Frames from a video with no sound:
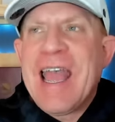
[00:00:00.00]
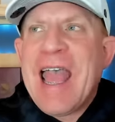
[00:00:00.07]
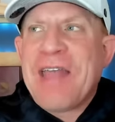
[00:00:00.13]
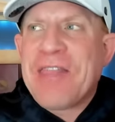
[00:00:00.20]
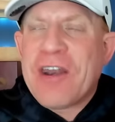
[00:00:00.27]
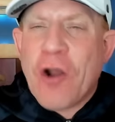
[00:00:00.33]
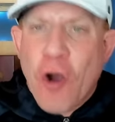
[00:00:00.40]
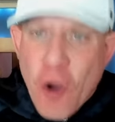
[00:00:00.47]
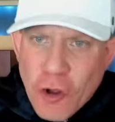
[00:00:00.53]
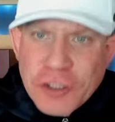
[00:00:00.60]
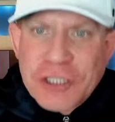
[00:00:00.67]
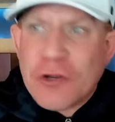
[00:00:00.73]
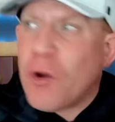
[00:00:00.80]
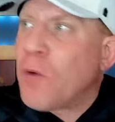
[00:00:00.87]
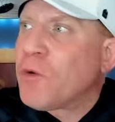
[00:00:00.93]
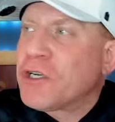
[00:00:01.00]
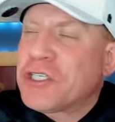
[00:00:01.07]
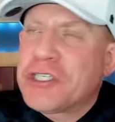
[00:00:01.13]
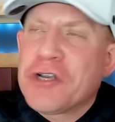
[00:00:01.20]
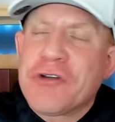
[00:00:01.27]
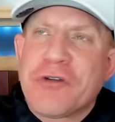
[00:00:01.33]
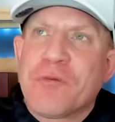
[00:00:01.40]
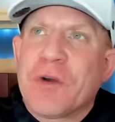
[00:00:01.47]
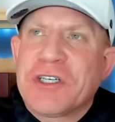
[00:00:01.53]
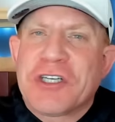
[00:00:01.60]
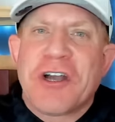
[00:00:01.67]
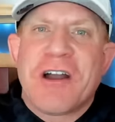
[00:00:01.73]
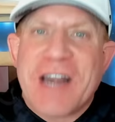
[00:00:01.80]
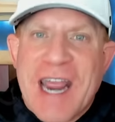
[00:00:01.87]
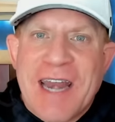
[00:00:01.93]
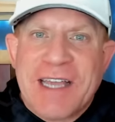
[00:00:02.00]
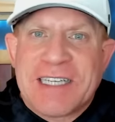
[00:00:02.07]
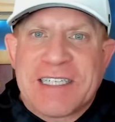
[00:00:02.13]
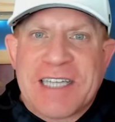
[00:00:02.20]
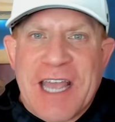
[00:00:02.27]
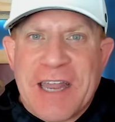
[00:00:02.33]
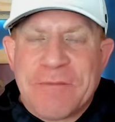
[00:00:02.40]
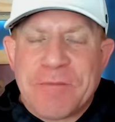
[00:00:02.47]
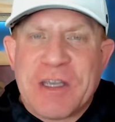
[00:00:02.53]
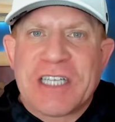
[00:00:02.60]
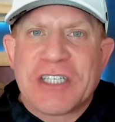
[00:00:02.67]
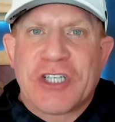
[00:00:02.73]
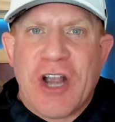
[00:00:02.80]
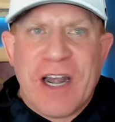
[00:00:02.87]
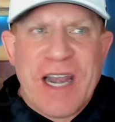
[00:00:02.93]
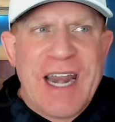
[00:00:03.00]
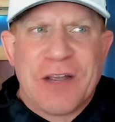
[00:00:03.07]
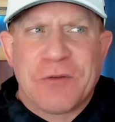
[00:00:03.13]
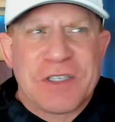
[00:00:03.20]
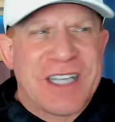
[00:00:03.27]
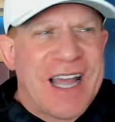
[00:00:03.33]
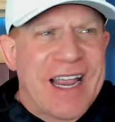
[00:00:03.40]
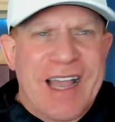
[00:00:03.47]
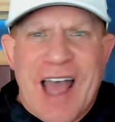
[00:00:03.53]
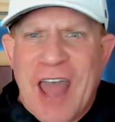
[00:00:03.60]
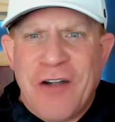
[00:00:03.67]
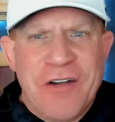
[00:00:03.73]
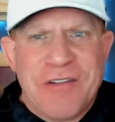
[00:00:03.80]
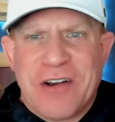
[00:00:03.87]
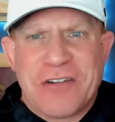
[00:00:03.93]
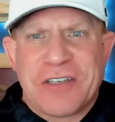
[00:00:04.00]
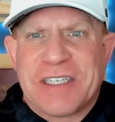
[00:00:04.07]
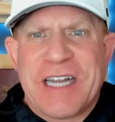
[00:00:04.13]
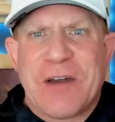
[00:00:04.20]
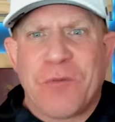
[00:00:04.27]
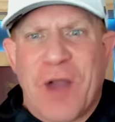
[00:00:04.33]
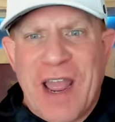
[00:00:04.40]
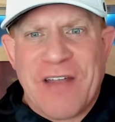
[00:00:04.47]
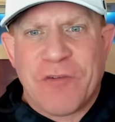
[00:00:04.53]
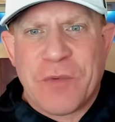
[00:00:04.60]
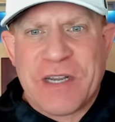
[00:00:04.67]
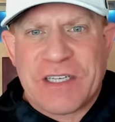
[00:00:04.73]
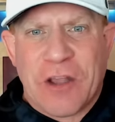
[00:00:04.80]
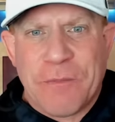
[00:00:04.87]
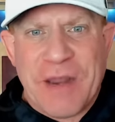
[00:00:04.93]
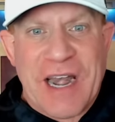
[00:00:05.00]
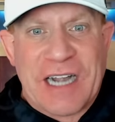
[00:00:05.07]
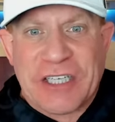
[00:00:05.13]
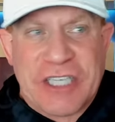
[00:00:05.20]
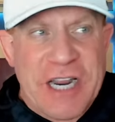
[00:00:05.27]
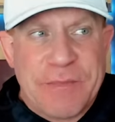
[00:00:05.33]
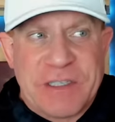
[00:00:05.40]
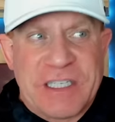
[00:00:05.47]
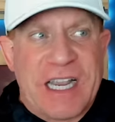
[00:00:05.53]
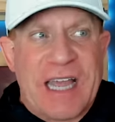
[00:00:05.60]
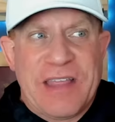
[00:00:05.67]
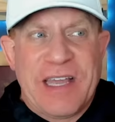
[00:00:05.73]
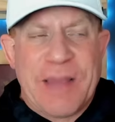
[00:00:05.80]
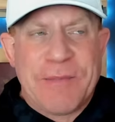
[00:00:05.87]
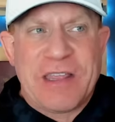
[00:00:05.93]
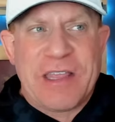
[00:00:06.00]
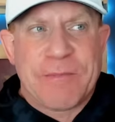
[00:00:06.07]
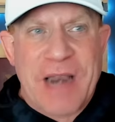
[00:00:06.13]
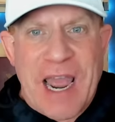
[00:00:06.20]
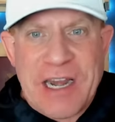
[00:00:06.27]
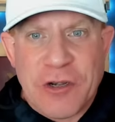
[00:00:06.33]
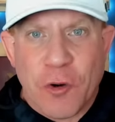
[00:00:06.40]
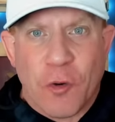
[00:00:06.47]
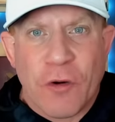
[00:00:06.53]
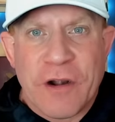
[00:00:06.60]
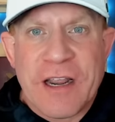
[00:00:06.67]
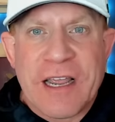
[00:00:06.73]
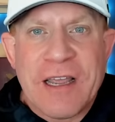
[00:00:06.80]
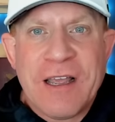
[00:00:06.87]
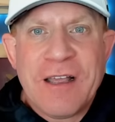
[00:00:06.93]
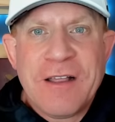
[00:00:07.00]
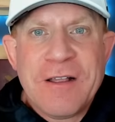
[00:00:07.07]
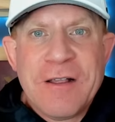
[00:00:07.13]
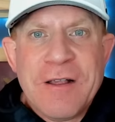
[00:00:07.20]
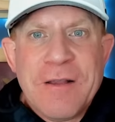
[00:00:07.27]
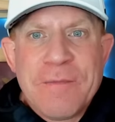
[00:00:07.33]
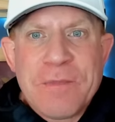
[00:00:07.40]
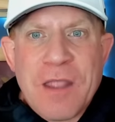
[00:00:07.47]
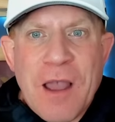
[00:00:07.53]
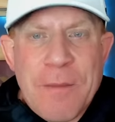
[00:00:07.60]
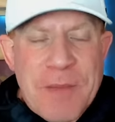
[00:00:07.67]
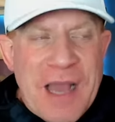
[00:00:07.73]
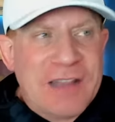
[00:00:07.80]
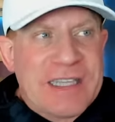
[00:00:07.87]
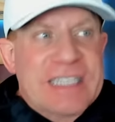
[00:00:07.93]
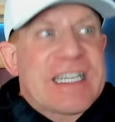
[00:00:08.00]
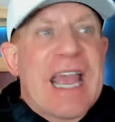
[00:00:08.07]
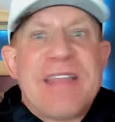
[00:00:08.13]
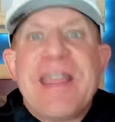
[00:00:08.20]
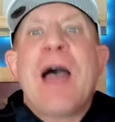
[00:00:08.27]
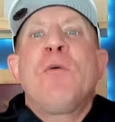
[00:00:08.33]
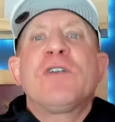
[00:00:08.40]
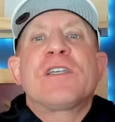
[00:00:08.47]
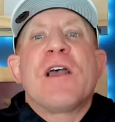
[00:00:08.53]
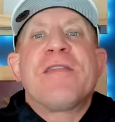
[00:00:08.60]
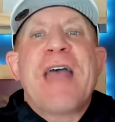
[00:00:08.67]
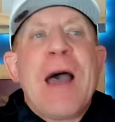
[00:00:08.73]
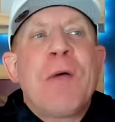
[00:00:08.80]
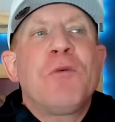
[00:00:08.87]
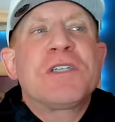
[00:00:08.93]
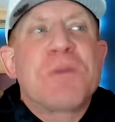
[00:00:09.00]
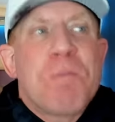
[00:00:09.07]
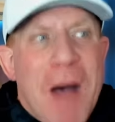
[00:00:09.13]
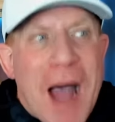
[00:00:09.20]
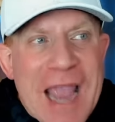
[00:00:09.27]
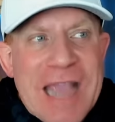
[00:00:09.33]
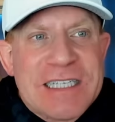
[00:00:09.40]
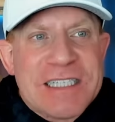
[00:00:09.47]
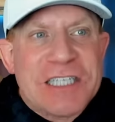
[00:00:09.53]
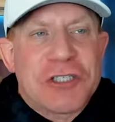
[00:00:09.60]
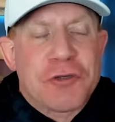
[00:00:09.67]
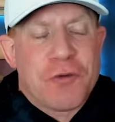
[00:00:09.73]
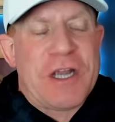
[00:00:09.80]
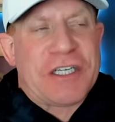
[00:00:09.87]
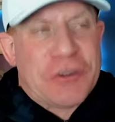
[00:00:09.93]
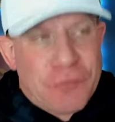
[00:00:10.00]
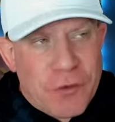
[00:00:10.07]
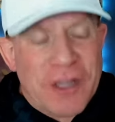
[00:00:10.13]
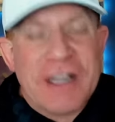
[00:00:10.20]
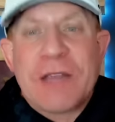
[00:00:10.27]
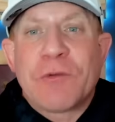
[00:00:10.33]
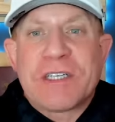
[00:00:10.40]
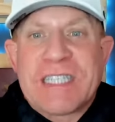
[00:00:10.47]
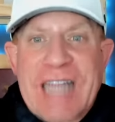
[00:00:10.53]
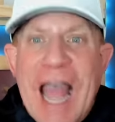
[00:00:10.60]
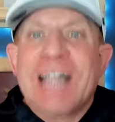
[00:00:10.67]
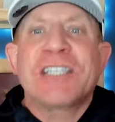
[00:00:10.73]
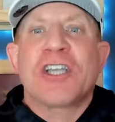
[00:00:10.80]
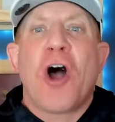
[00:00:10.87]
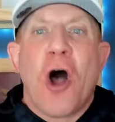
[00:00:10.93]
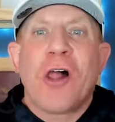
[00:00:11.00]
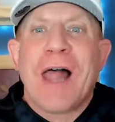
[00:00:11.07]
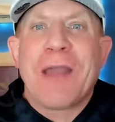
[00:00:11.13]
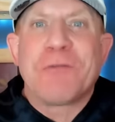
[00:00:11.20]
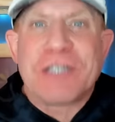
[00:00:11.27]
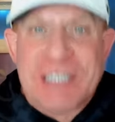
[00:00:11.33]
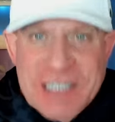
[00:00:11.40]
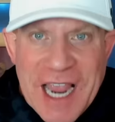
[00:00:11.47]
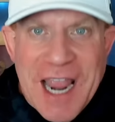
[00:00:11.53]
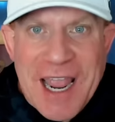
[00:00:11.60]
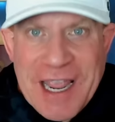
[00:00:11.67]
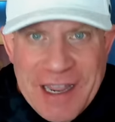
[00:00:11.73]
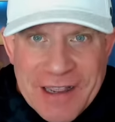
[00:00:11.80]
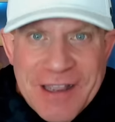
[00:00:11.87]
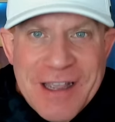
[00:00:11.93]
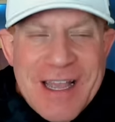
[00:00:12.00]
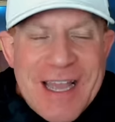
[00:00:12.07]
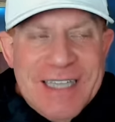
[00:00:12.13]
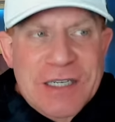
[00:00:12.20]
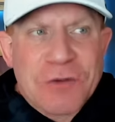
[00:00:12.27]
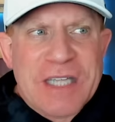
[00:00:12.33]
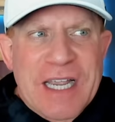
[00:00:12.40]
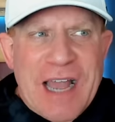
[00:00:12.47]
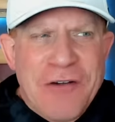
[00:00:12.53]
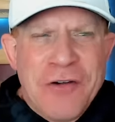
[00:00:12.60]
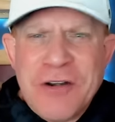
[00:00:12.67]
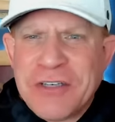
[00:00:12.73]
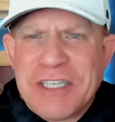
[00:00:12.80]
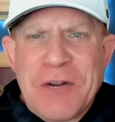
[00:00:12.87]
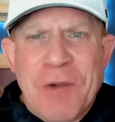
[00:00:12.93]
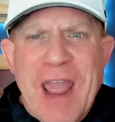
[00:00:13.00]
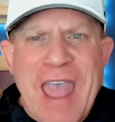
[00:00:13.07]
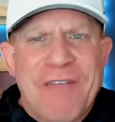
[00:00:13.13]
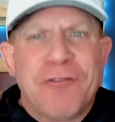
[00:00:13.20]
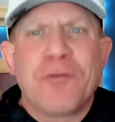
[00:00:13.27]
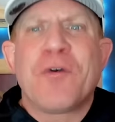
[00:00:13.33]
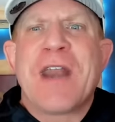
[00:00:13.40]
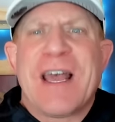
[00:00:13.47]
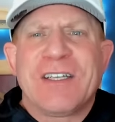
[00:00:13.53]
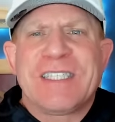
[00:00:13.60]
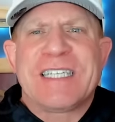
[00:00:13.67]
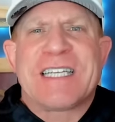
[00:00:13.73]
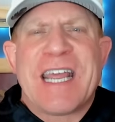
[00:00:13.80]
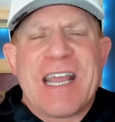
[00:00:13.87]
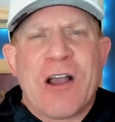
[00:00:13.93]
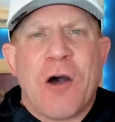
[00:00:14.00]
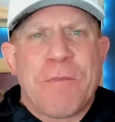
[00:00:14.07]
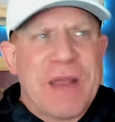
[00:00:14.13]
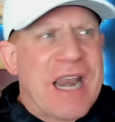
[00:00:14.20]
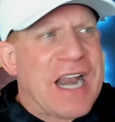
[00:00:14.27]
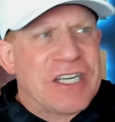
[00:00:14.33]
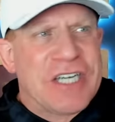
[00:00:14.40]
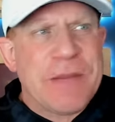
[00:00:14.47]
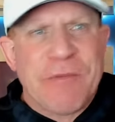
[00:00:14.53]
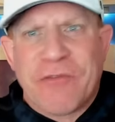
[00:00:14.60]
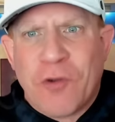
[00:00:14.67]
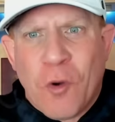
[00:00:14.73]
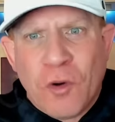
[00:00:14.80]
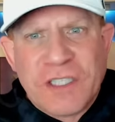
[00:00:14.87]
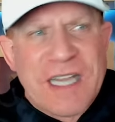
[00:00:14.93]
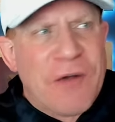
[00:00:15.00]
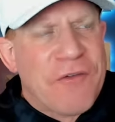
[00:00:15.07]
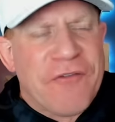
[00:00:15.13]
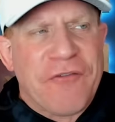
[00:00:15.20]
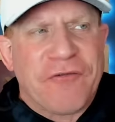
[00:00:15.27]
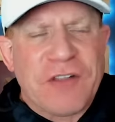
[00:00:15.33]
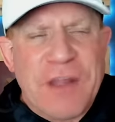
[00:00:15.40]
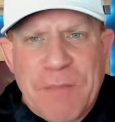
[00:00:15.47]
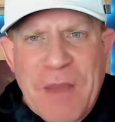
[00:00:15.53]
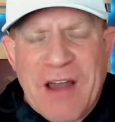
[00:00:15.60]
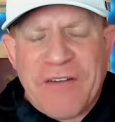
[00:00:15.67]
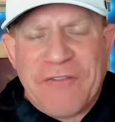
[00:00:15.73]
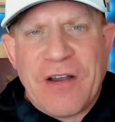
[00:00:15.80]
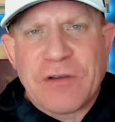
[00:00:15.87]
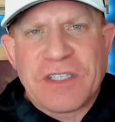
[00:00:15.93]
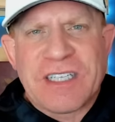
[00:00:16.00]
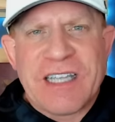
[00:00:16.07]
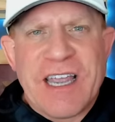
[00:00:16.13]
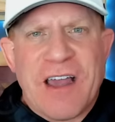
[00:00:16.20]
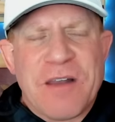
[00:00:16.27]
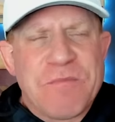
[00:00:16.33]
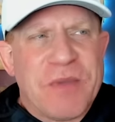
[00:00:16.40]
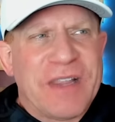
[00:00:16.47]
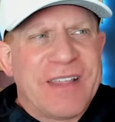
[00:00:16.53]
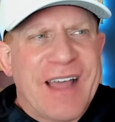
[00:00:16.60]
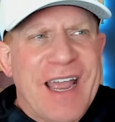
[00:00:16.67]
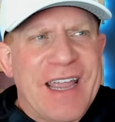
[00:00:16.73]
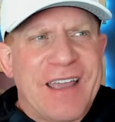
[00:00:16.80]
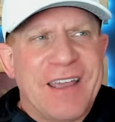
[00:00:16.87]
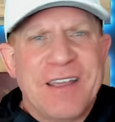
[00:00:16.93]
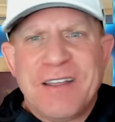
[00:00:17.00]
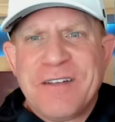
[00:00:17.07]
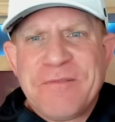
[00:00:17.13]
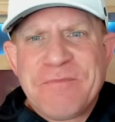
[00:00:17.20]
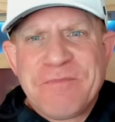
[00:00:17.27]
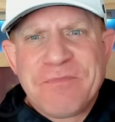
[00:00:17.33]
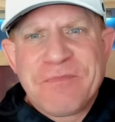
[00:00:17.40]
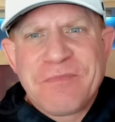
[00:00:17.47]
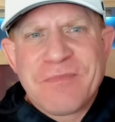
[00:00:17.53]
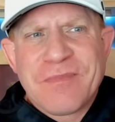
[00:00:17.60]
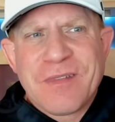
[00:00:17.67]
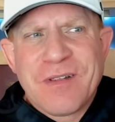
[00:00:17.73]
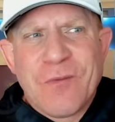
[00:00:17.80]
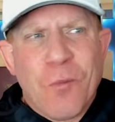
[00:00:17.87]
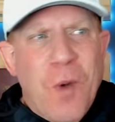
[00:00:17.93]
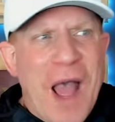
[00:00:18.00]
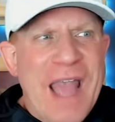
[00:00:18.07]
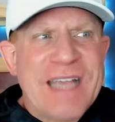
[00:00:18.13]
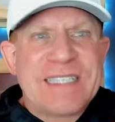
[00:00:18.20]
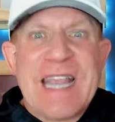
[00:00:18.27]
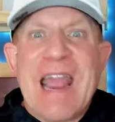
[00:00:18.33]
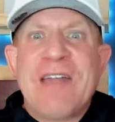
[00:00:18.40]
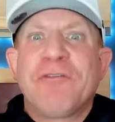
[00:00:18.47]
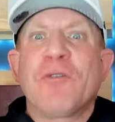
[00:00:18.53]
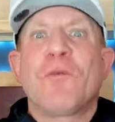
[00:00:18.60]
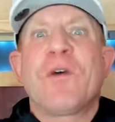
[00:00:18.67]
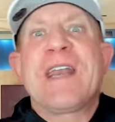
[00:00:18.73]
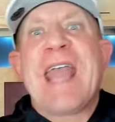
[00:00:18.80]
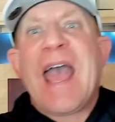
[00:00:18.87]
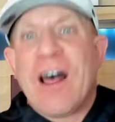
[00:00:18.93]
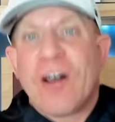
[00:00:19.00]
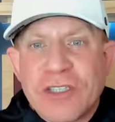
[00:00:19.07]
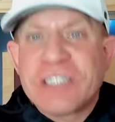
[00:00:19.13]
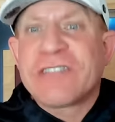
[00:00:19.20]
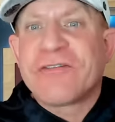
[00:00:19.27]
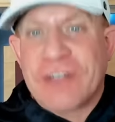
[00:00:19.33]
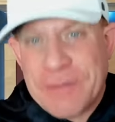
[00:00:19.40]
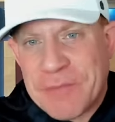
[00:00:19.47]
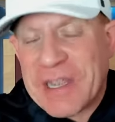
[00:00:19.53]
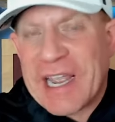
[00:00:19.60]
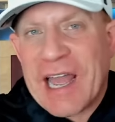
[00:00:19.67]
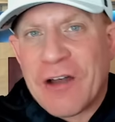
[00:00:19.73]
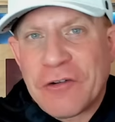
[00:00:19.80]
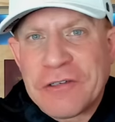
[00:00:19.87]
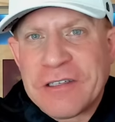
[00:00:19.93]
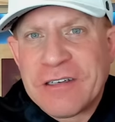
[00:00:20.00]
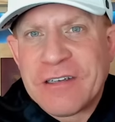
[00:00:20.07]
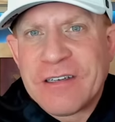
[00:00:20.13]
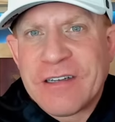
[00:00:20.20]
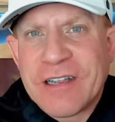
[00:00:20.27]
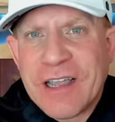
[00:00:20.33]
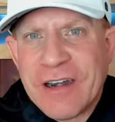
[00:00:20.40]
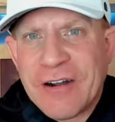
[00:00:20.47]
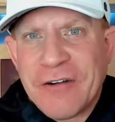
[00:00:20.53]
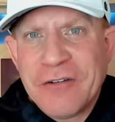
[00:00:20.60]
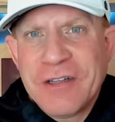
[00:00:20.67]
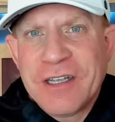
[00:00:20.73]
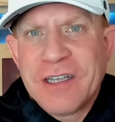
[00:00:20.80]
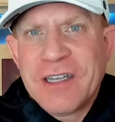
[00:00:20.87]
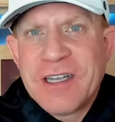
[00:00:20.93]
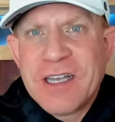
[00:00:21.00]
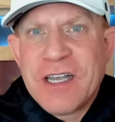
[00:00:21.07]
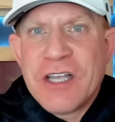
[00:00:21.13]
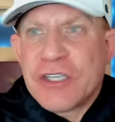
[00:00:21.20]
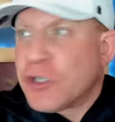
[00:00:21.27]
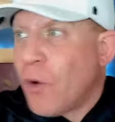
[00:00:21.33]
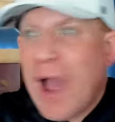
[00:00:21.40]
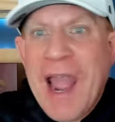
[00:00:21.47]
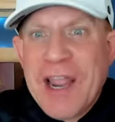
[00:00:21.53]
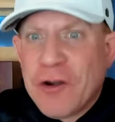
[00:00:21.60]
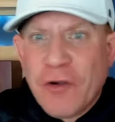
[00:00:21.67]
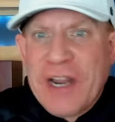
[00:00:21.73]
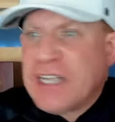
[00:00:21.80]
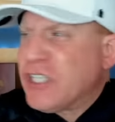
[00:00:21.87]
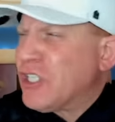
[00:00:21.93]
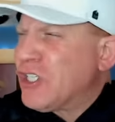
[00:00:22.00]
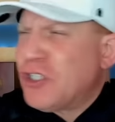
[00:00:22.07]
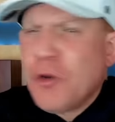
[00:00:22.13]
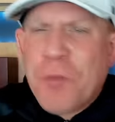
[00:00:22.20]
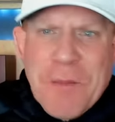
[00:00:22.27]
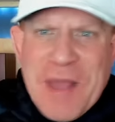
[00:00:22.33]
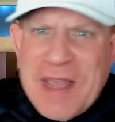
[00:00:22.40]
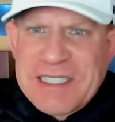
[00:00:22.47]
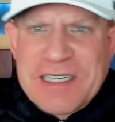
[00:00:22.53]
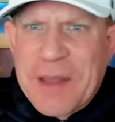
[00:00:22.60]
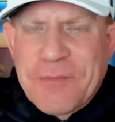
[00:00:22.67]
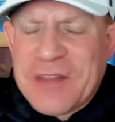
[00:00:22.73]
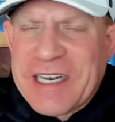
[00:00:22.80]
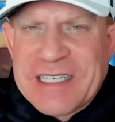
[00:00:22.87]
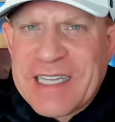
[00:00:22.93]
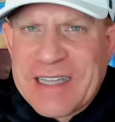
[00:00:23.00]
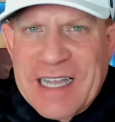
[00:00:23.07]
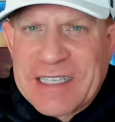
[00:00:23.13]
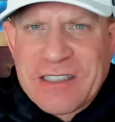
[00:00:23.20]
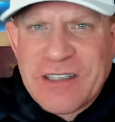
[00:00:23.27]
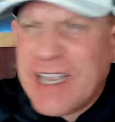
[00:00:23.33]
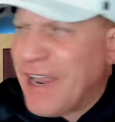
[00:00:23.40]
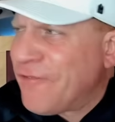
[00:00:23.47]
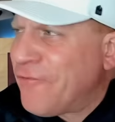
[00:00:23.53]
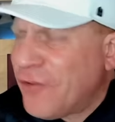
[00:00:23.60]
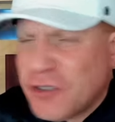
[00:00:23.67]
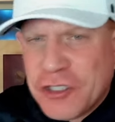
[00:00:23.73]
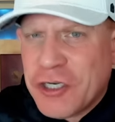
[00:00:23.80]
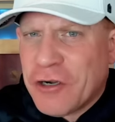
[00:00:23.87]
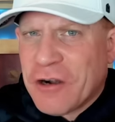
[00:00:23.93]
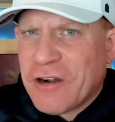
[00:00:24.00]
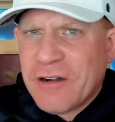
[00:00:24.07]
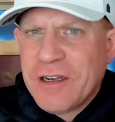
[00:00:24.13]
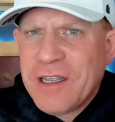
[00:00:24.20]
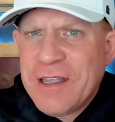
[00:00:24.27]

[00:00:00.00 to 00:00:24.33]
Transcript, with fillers: And then also, I want to show you what Jon Anik said because Jon Anik was like, I don't even understand why everybody's all bent out of shape. He's like, I think I'm in the minority about this. And that was that was my situation really was that's all I was saying. Cuz I was like, I don't understand why everyone else is getting all bent out of shape. Of course I would flip out if I was Leon, but like why is everyone else flipping out? You know? So I agree, super messed up that he said that to Leon, for sure.